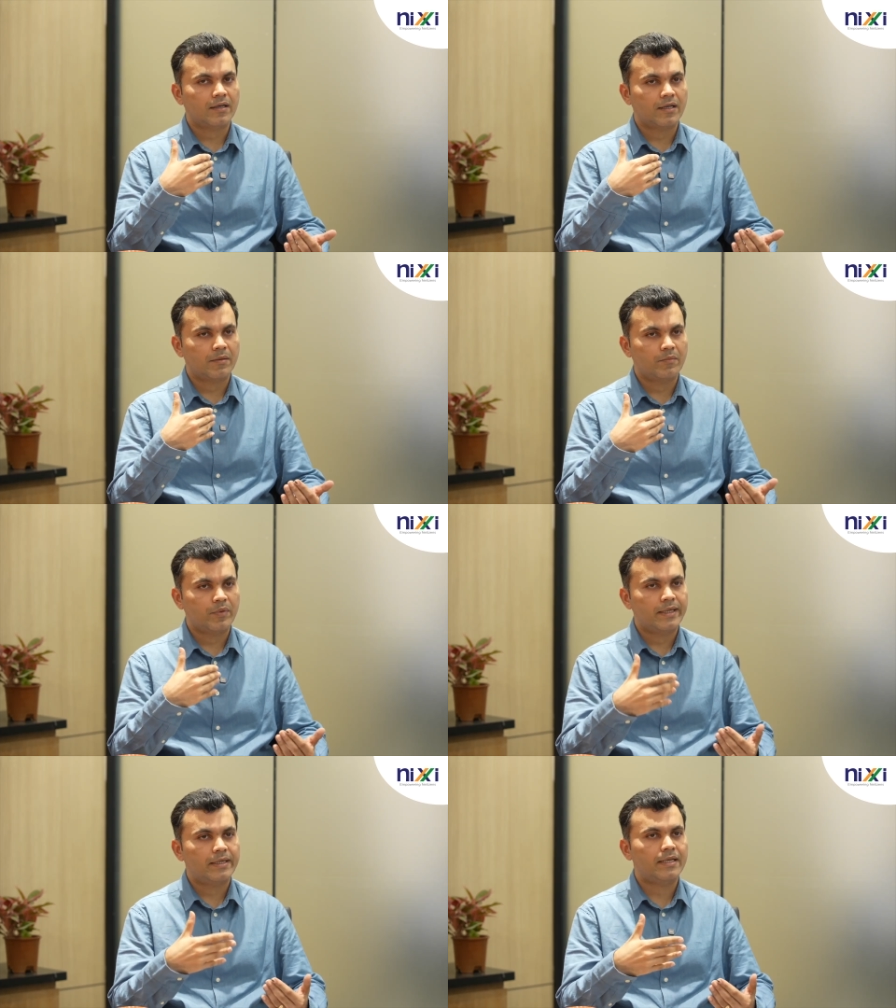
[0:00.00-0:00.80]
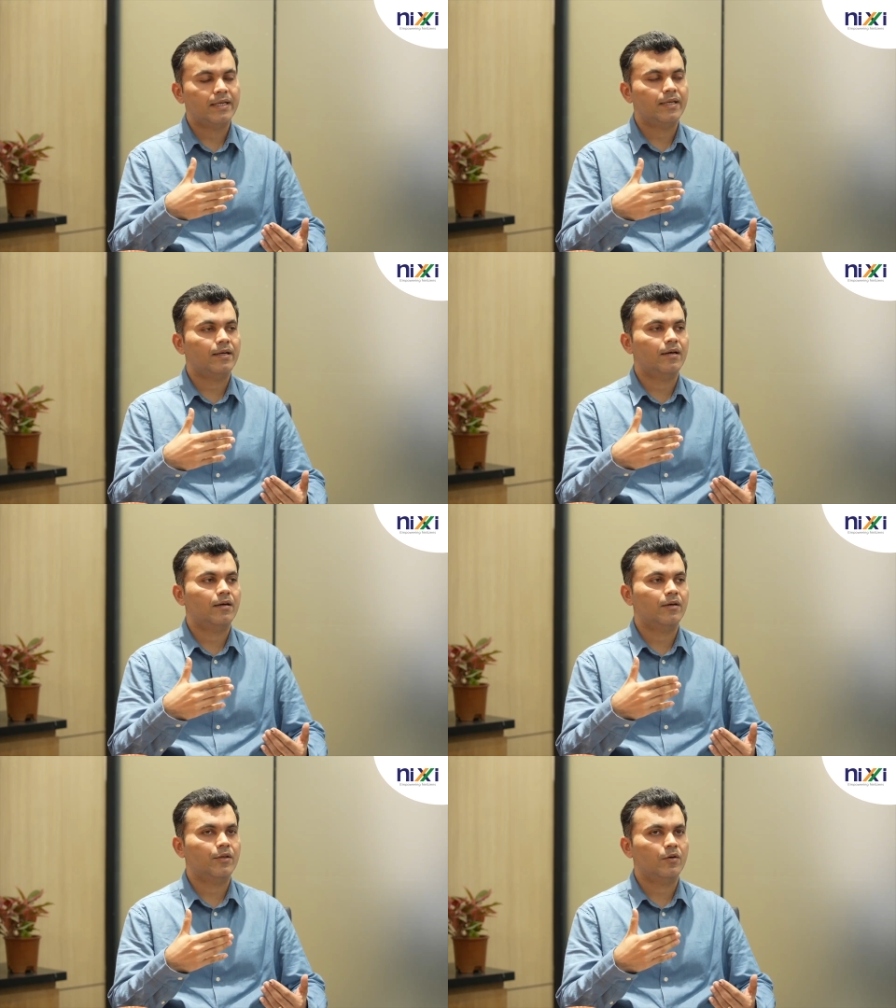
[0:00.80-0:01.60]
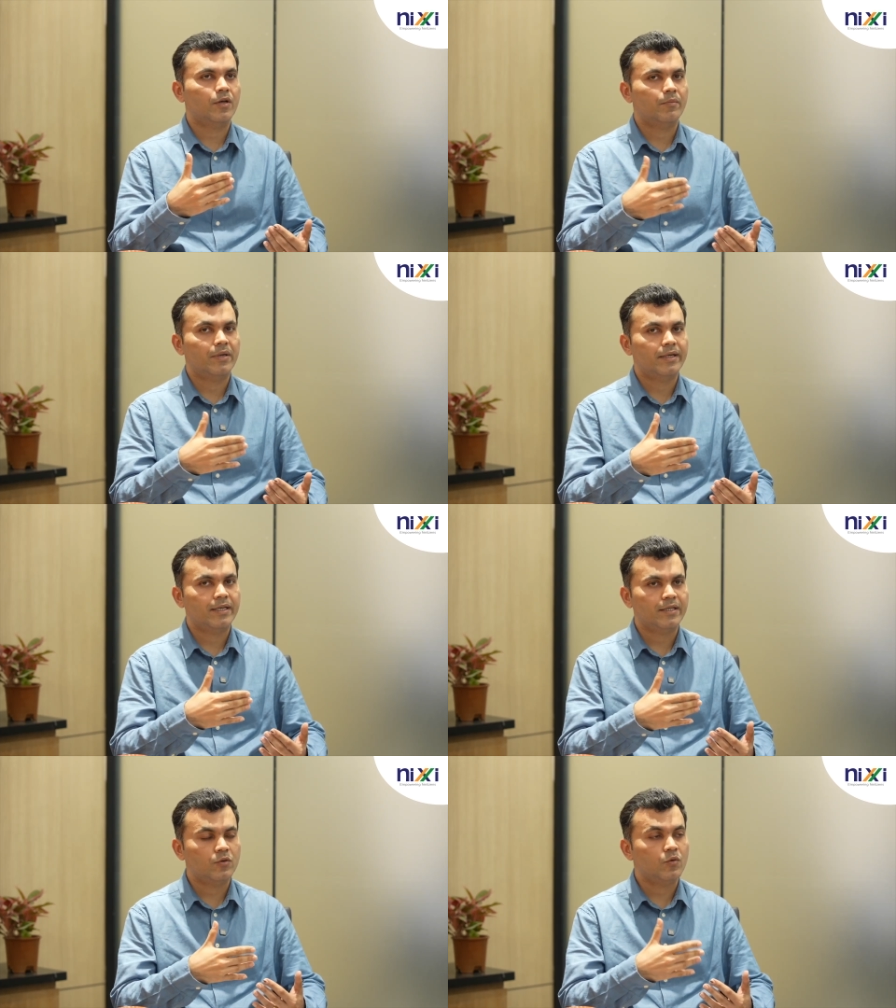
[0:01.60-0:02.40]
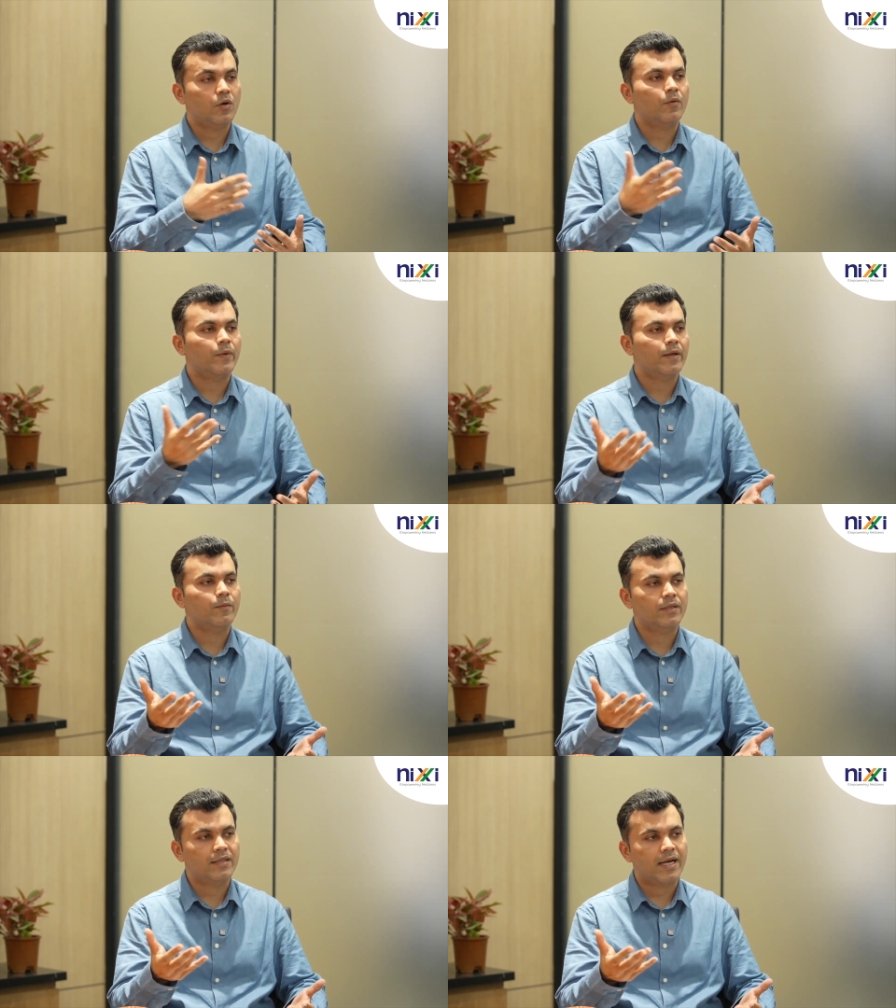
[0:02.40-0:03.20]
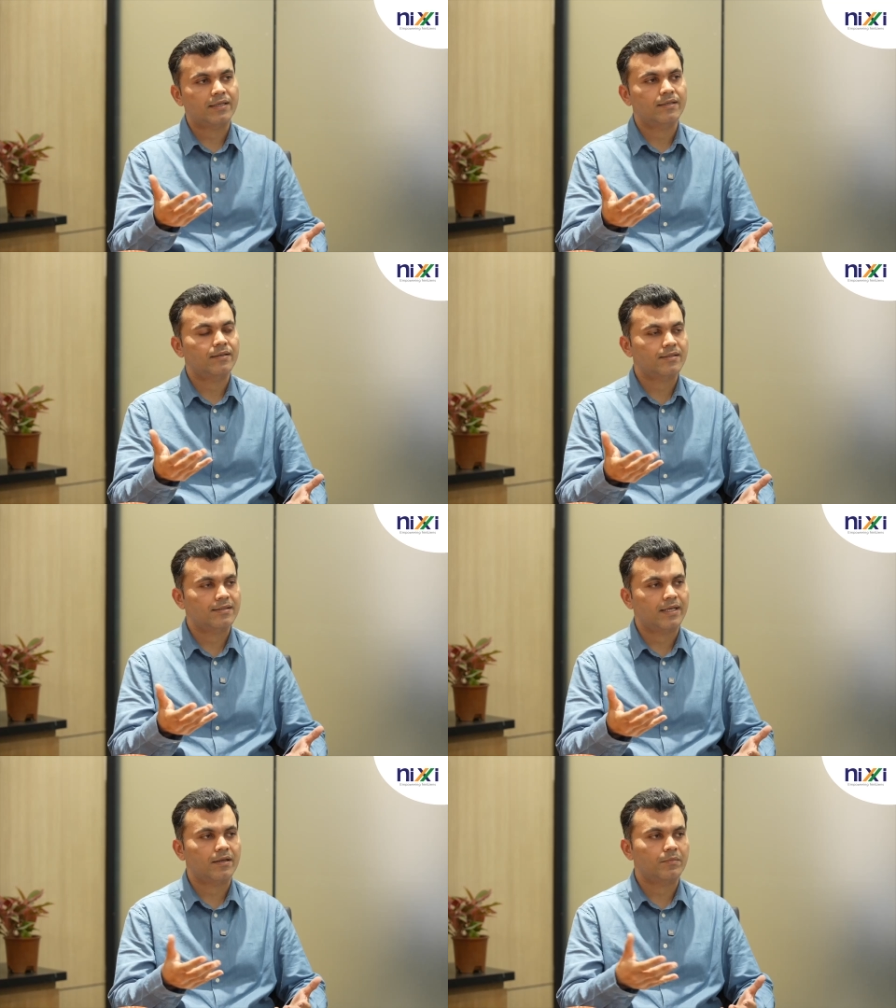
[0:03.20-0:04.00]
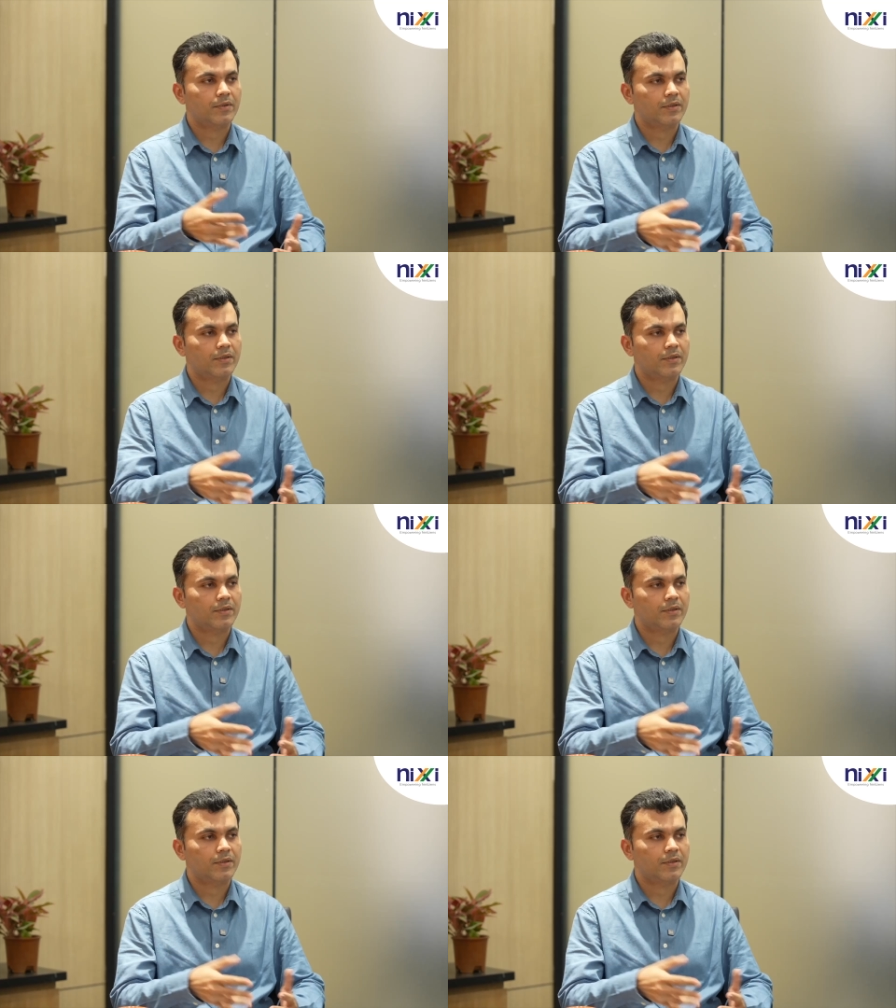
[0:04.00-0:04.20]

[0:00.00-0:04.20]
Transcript: completely uh, you know completely do away with that setup